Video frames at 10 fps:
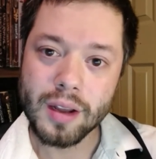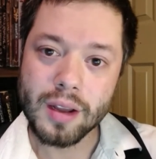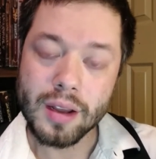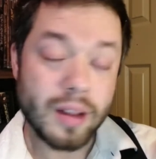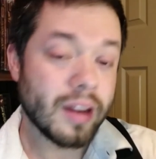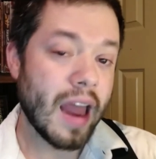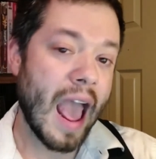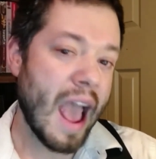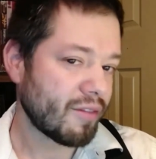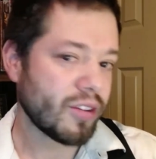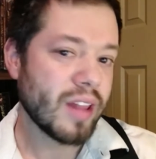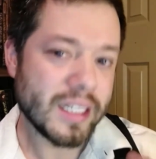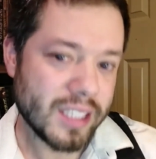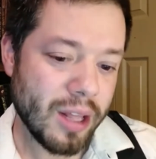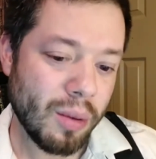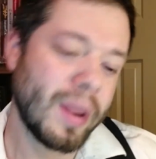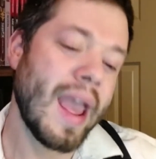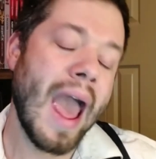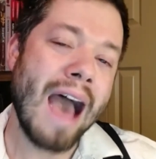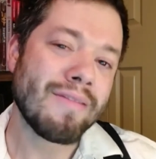And then after that skill we
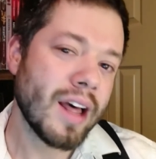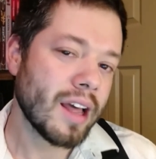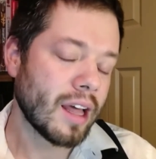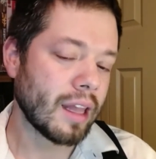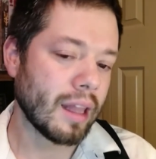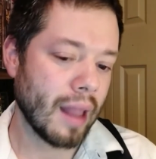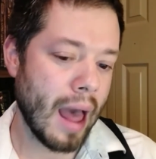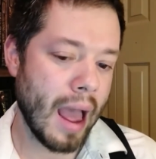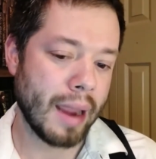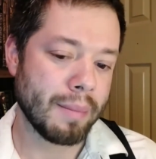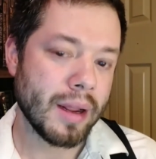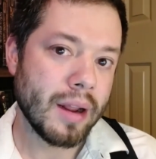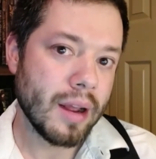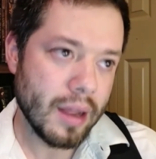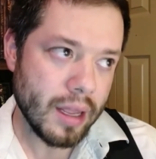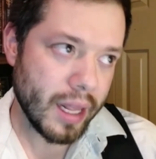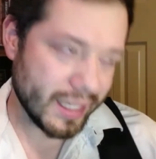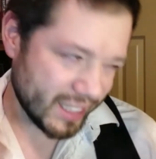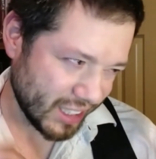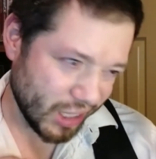have climb.
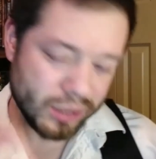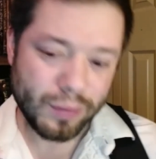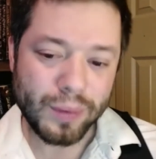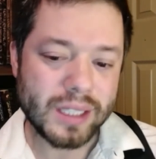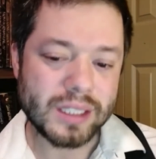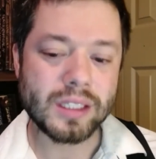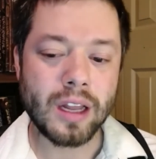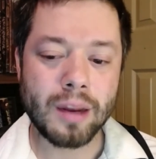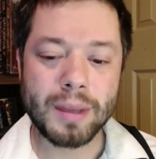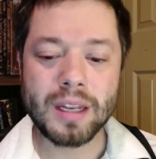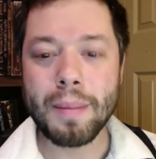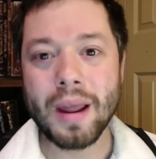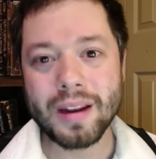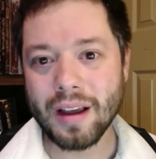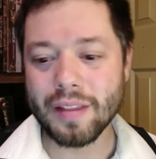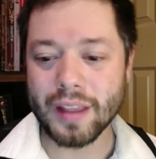Its usefulness is going to be depending on the